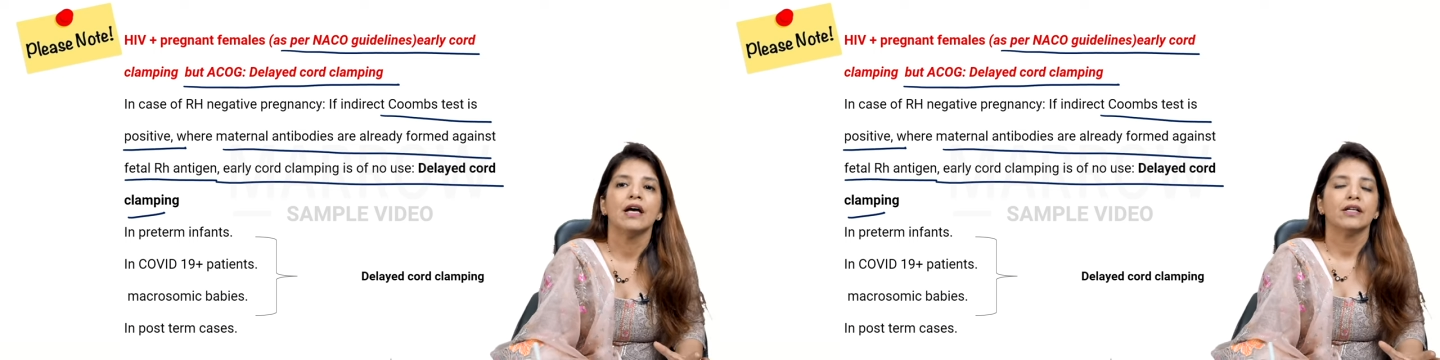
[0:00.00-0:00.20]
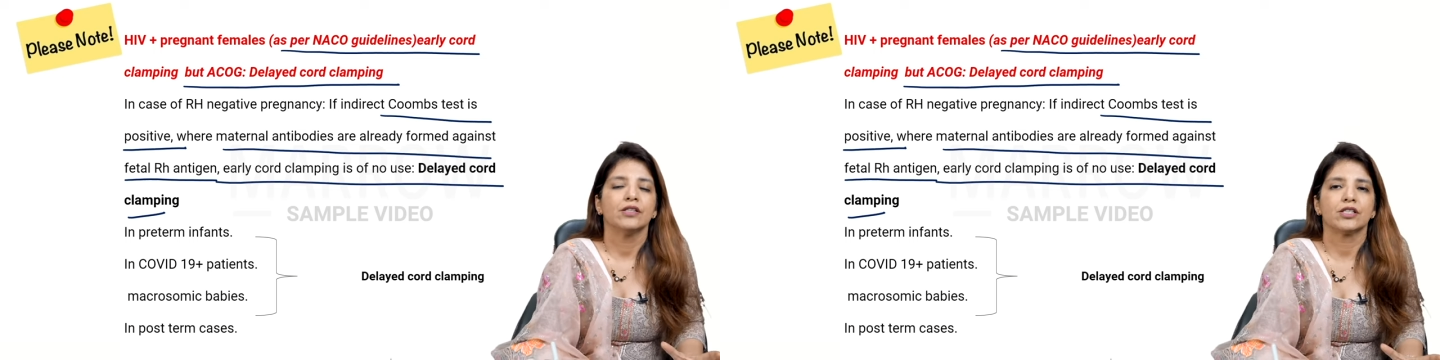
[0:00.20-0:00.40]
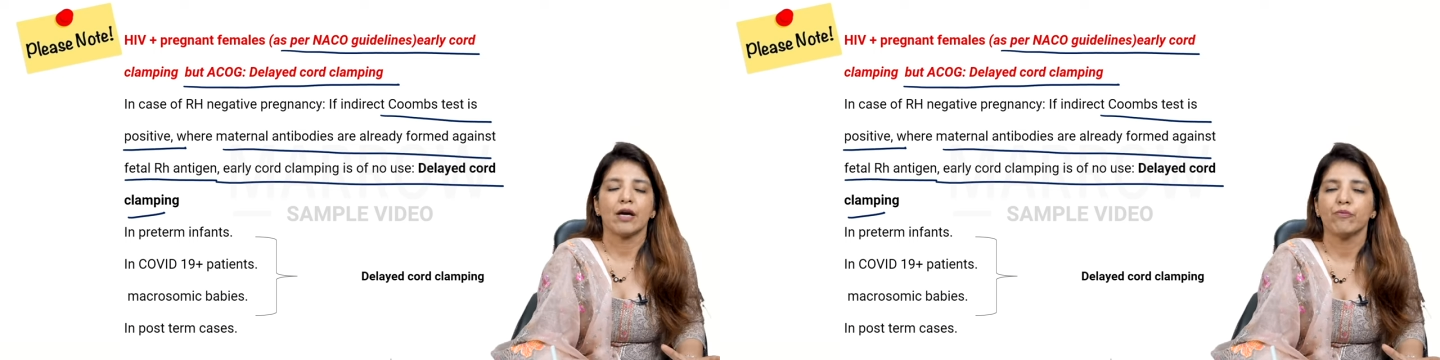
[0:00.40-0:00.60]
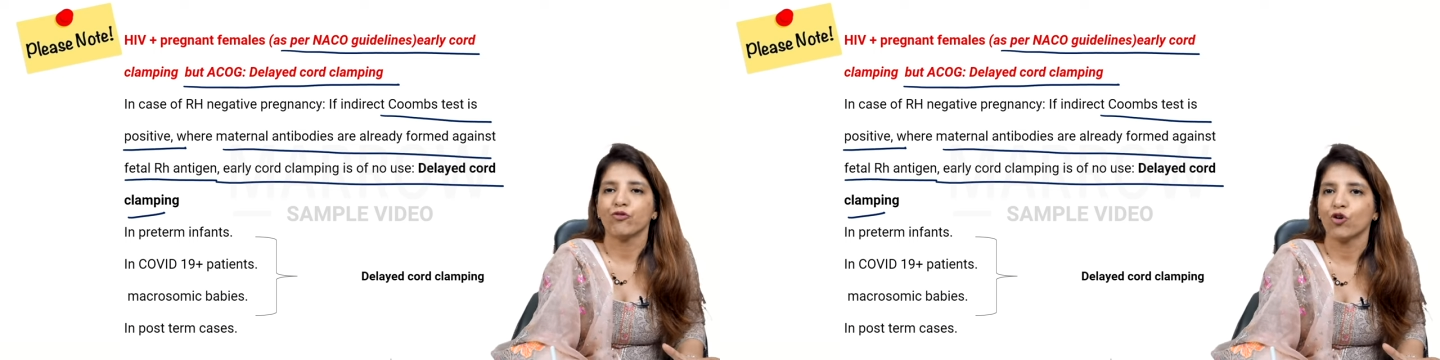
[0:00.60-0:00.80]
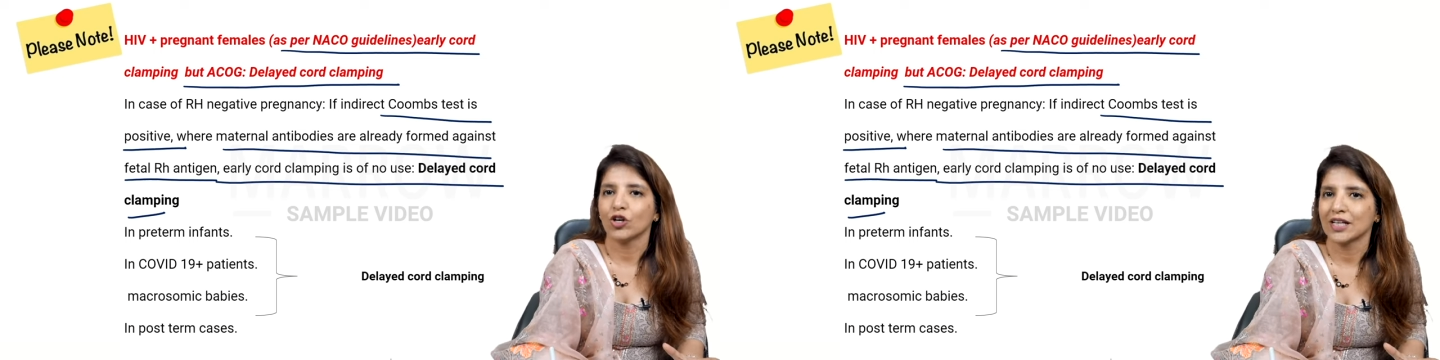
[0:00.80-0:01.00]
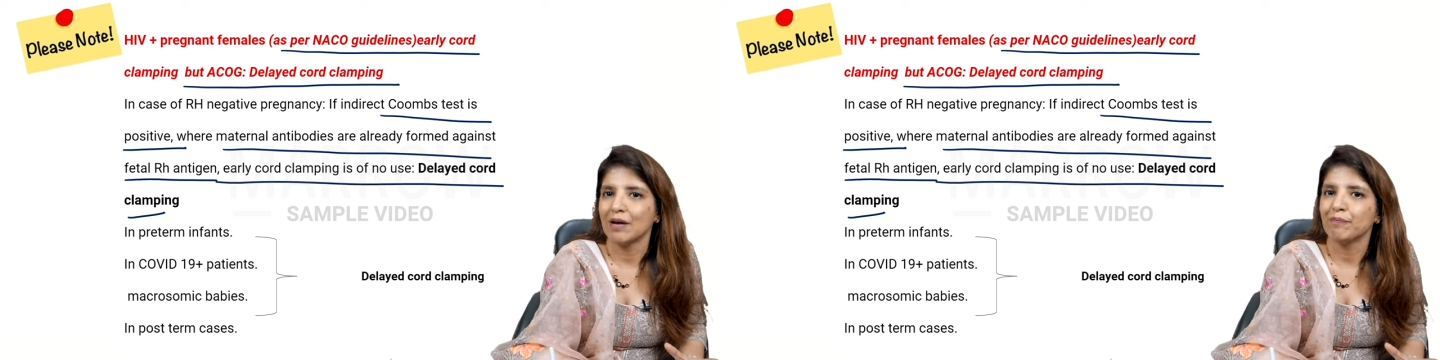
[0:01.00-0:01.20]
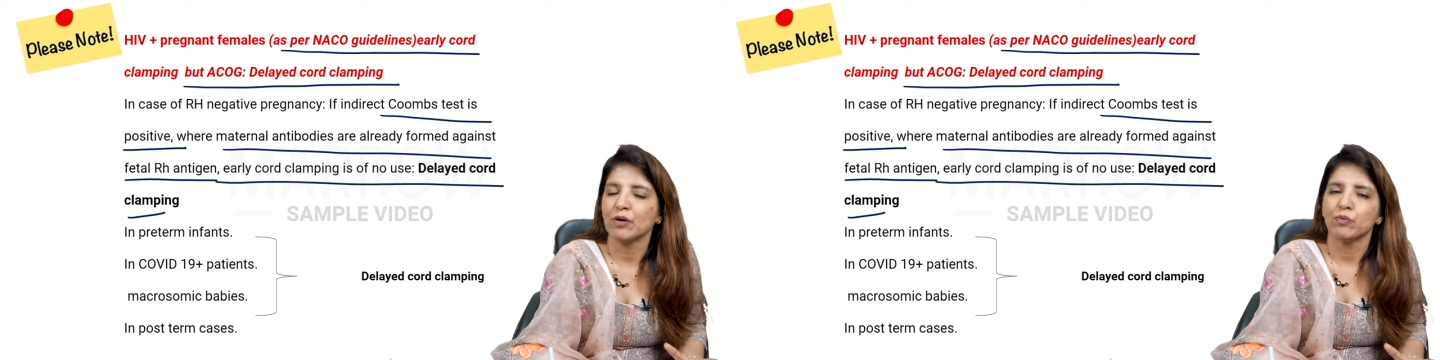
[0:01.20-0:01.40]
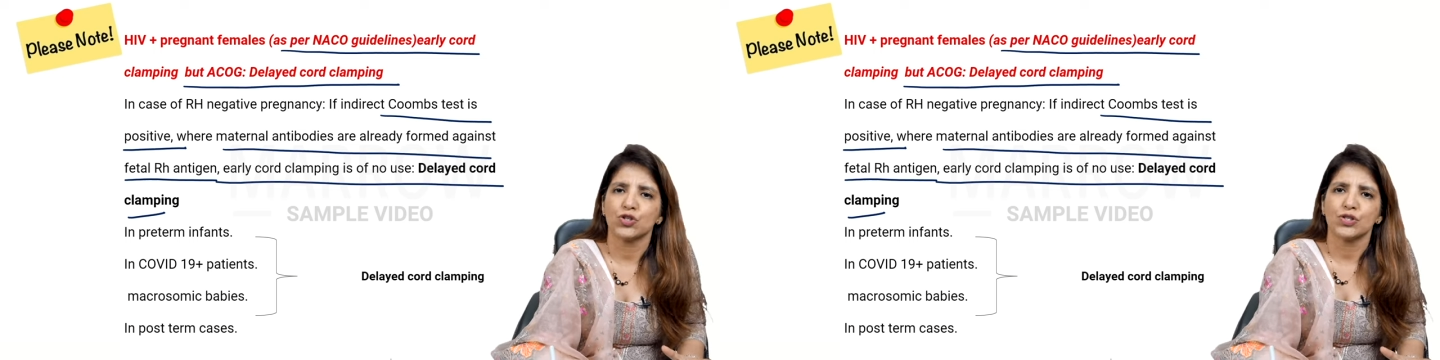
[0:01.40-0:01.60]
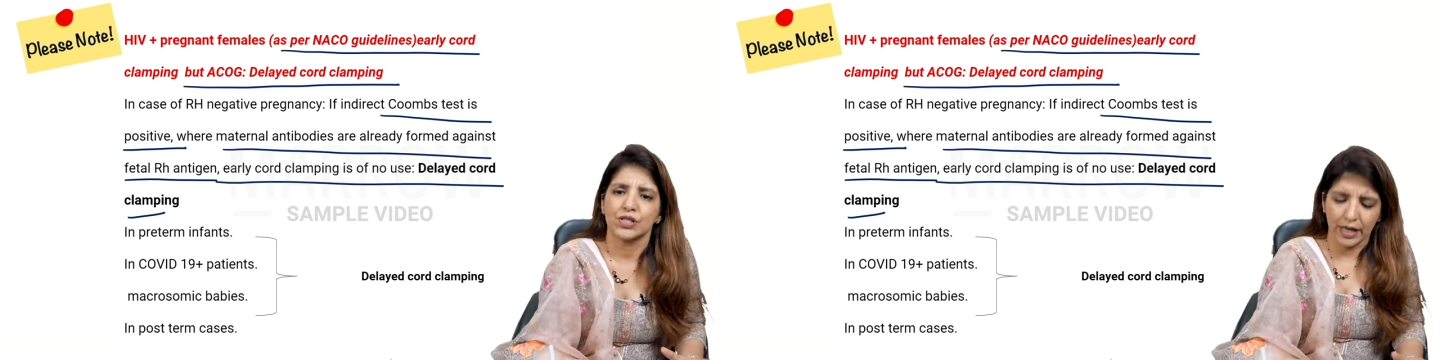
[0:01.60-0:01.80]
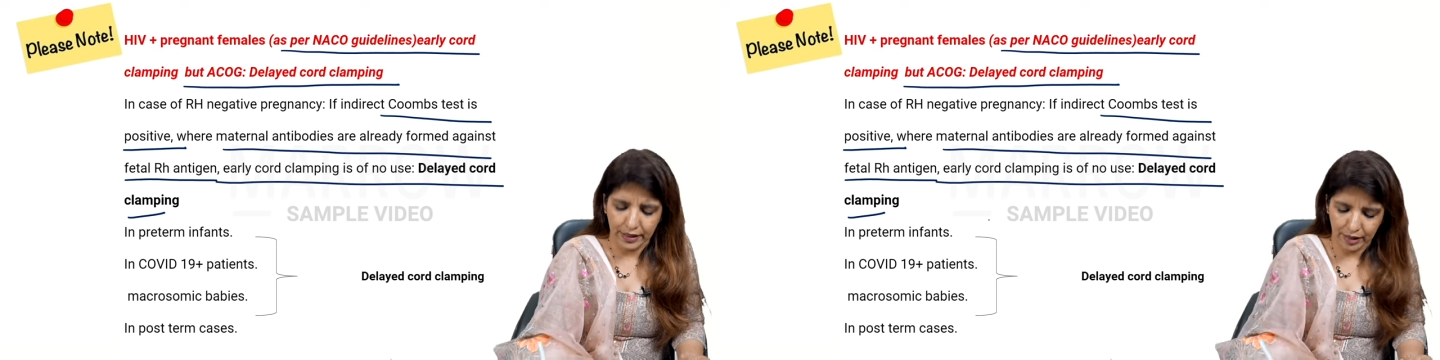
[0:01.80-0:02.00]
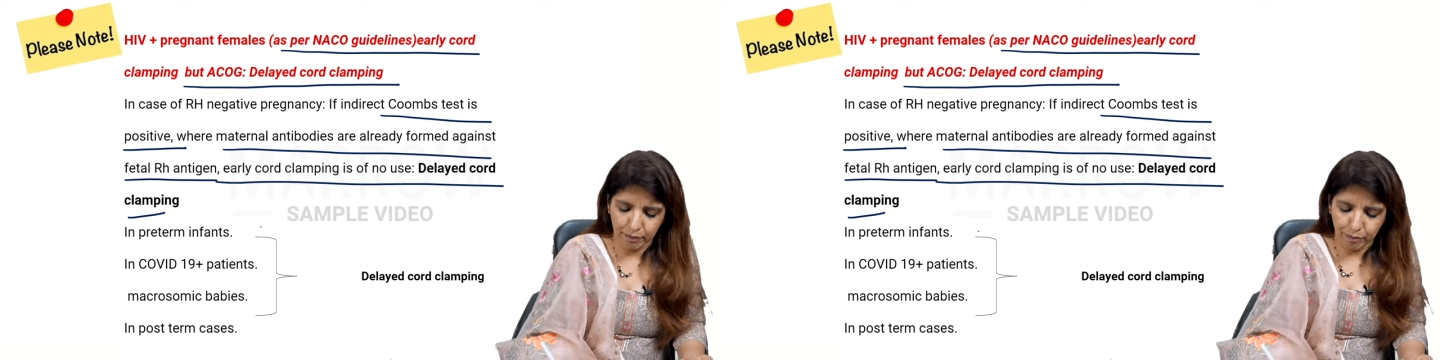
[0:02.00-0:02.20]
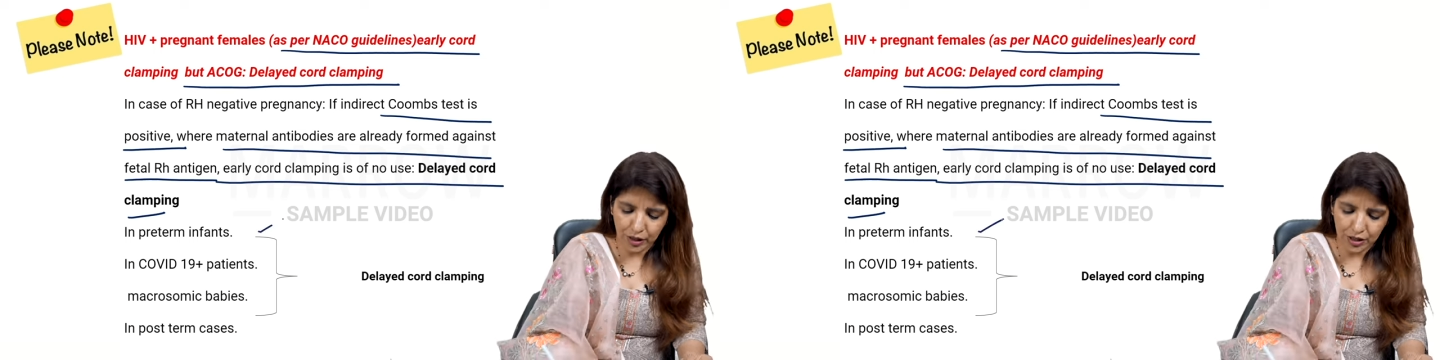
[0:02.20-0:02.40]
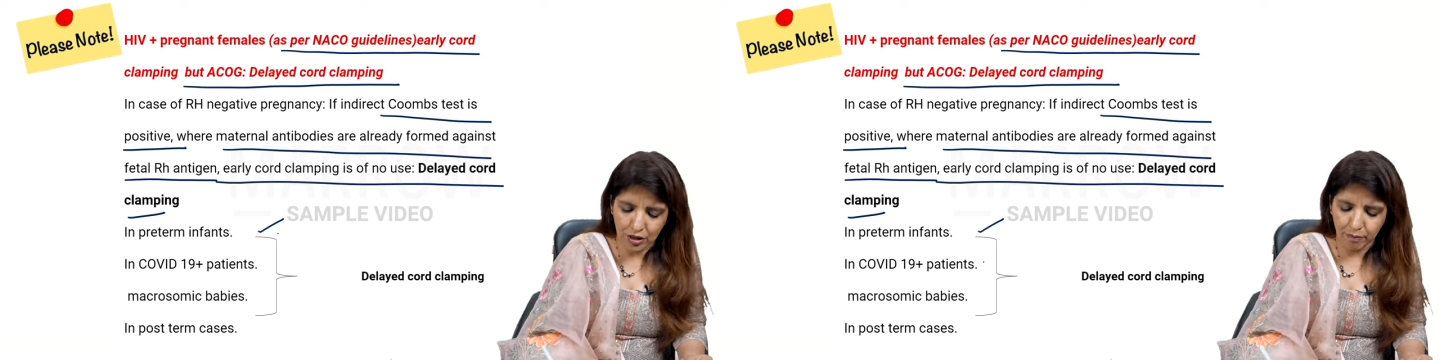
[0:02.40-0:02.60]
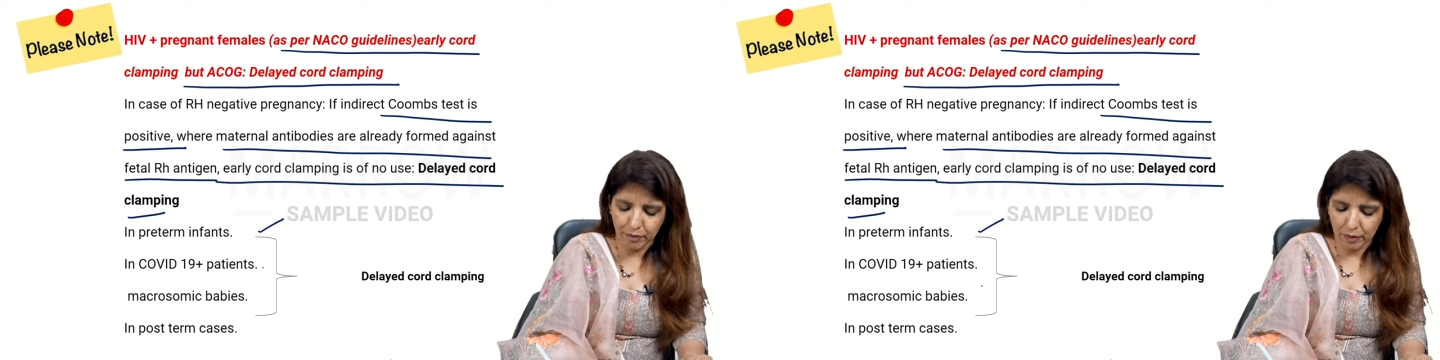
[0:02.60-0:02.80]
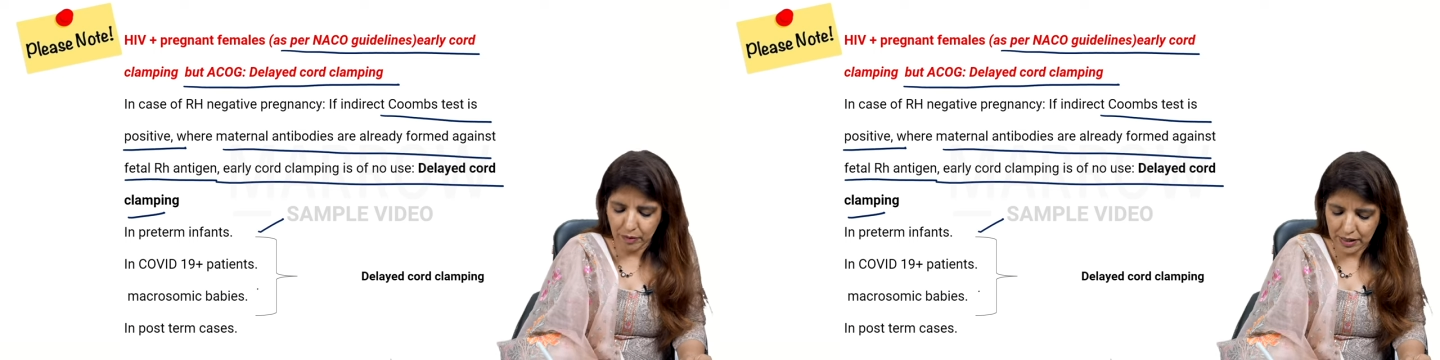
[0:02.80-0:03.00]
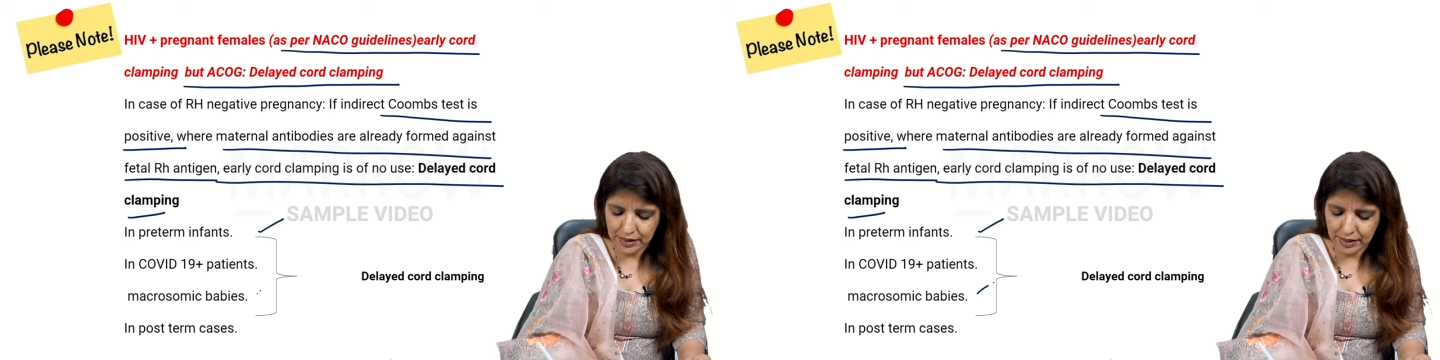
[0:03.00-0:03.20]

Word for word: the type of cord clamping which is done in preterm babies,